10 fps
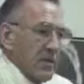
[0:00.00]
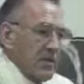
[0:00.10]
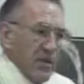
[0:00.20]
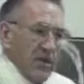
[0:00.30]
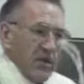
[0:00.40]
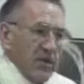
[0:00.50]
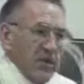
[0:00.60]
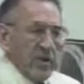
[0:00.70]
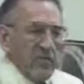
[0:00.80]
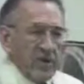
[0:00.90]
We, we,
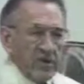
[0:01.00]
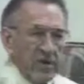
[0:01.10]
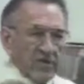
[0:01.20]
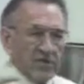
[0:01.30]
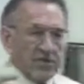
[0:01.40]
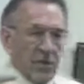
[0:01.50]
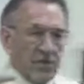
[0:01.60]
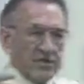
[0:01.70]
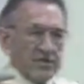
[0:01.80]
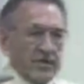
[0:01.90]
we, we just
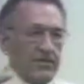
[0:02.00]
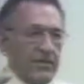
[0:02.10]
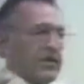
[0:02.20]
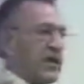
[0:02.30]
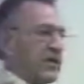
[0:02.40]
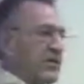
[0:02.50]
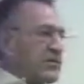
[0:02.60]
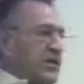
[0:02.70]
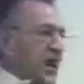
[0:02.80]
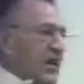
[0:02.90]
don't simply
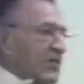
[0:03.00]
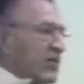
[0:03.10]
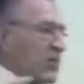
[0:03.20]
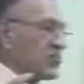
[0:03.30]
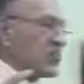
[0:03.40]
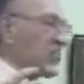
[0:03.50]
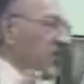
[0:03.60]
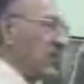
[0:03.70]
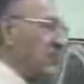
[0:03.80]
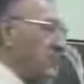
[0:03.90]
understand the use of
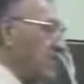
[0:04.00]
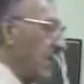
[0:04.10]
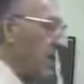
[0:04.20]
words.